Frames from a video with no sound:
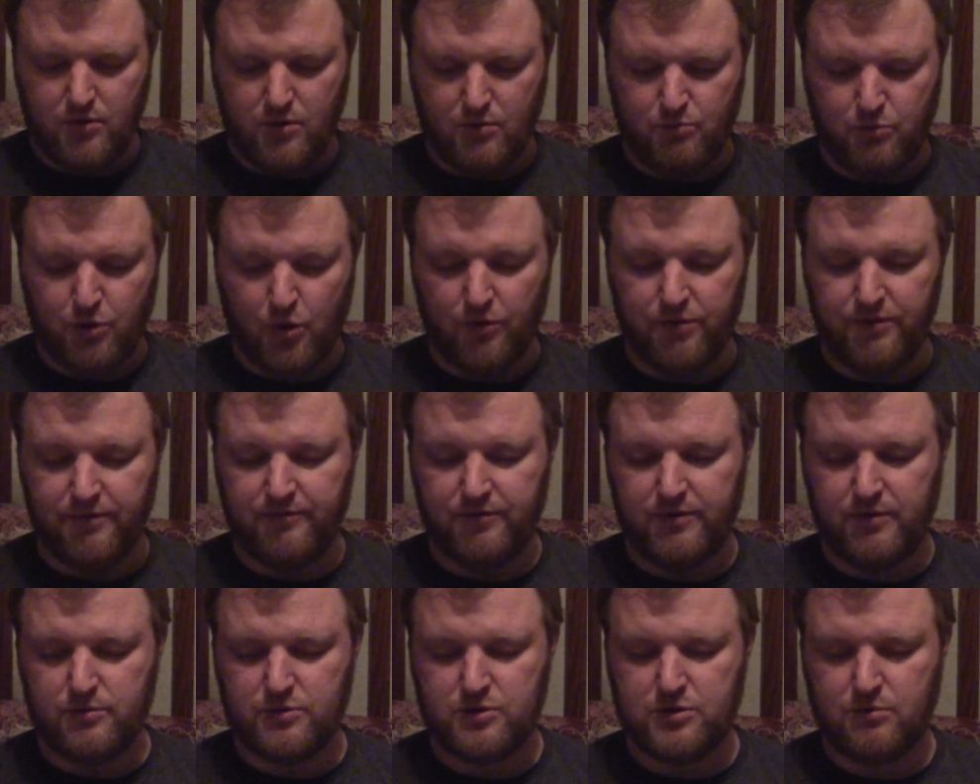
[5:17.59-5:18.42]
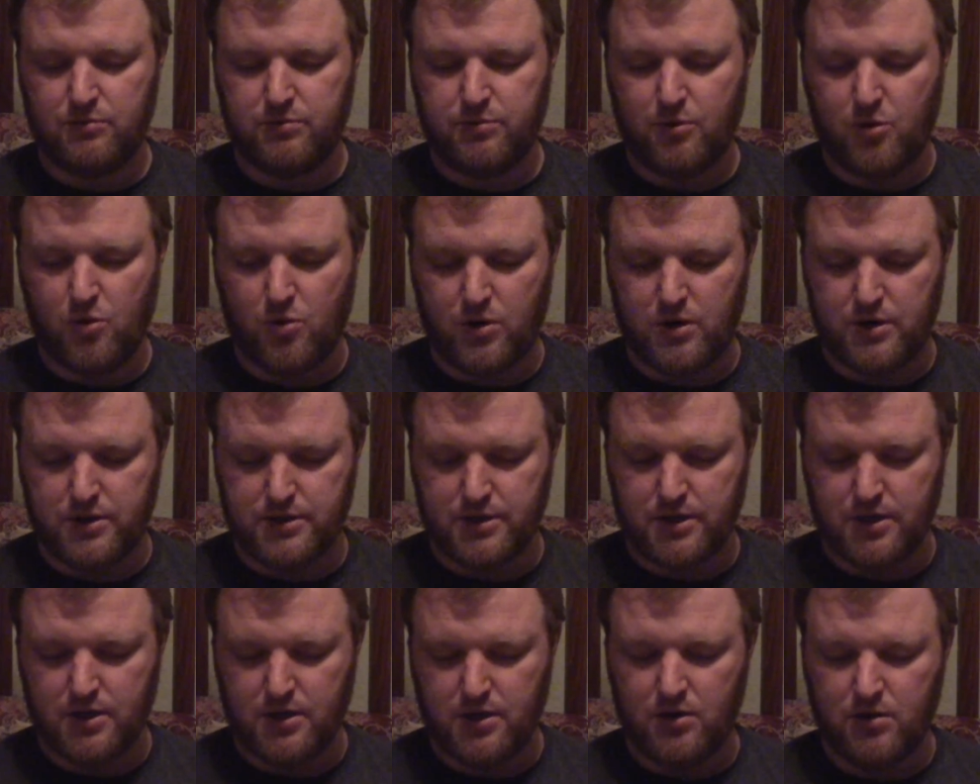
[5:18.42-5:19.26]
Both of them support
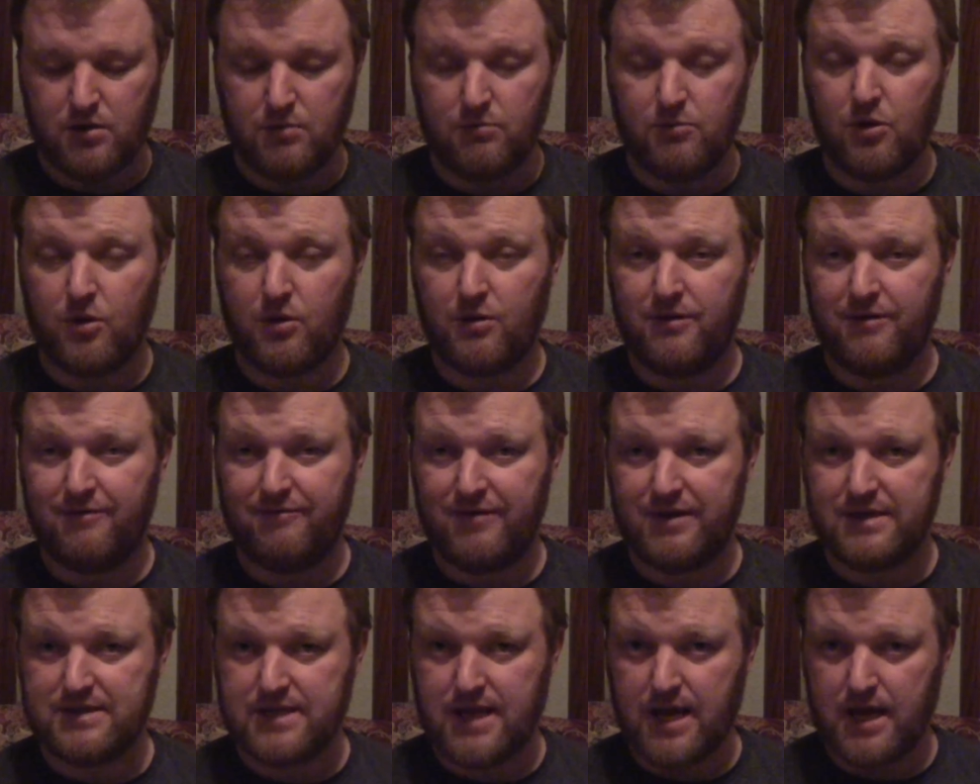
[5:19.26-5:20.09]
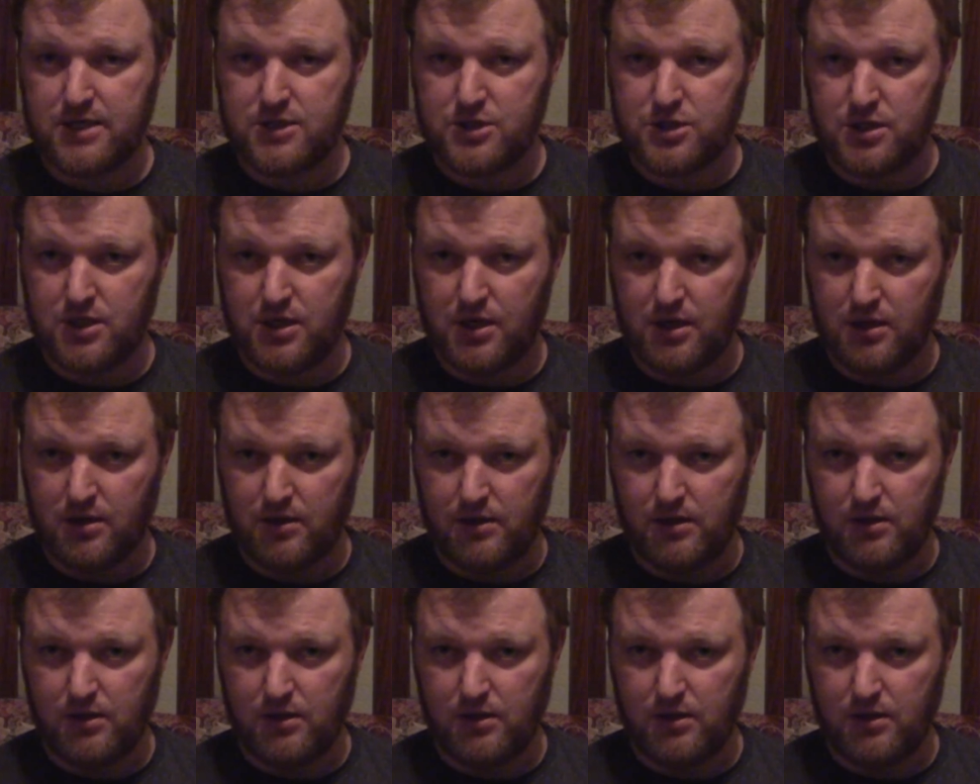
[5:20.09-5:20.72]
the Mueller investigation,